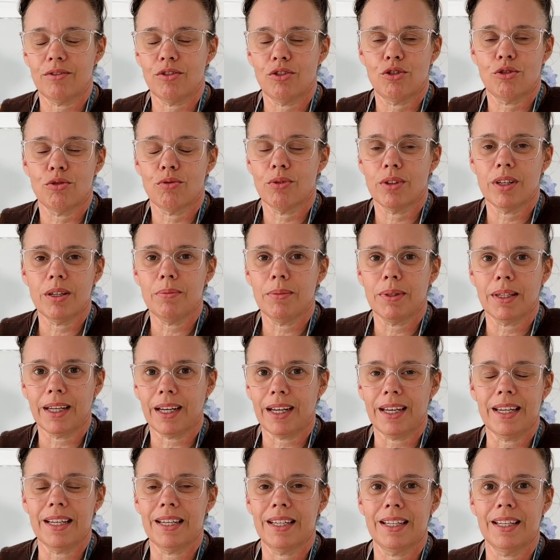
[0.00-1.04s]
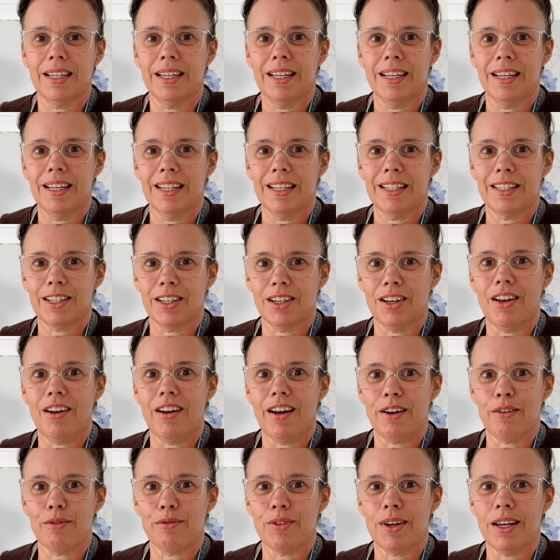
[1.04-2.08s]
dream cake to
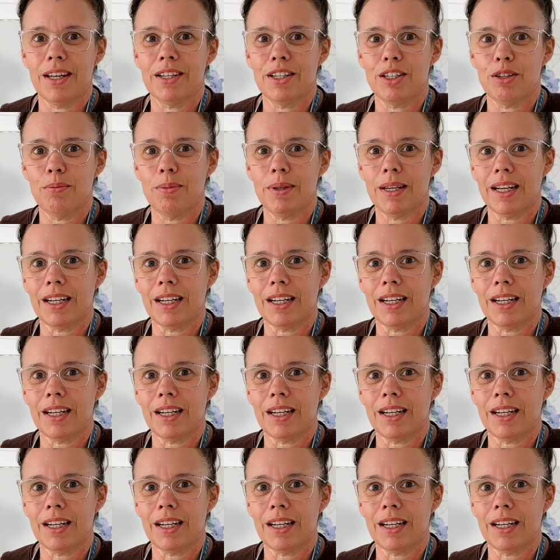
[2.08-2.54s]
life, and to be